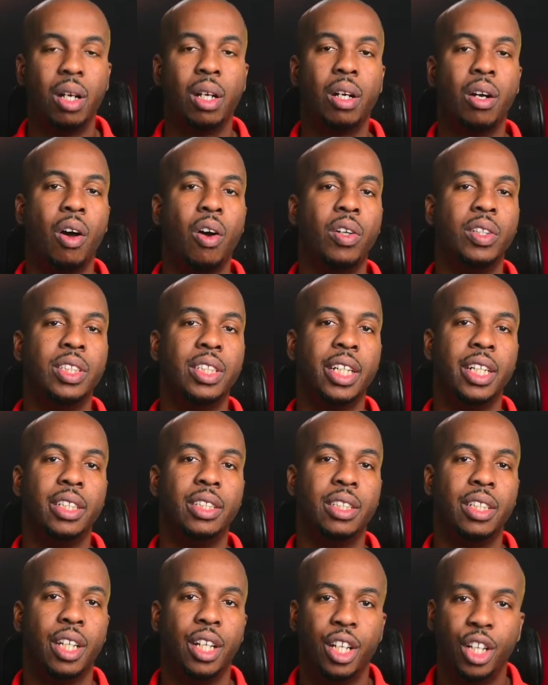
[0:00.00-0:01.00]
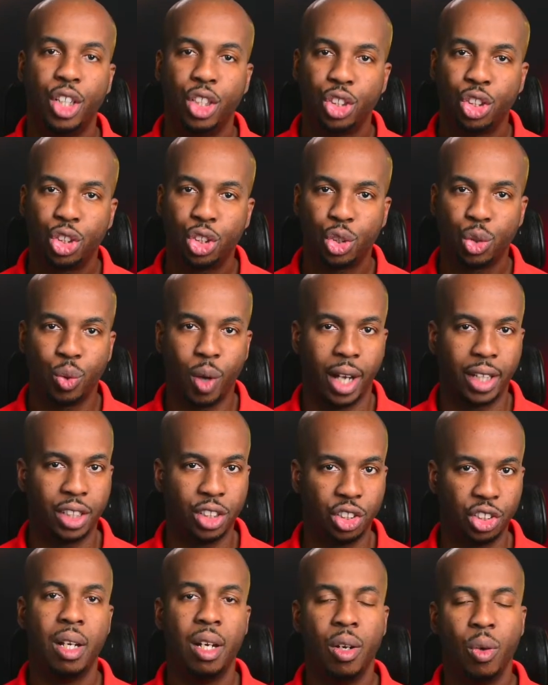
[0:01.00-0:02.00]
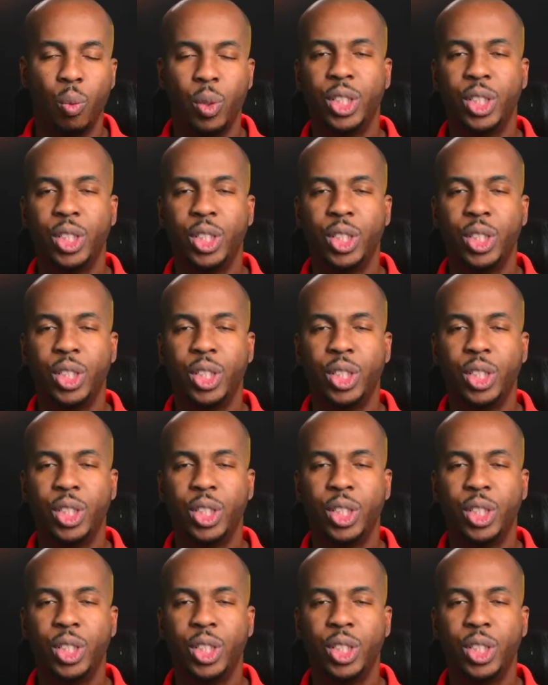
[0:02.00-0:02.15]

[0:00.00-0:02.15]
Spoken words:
content strategy.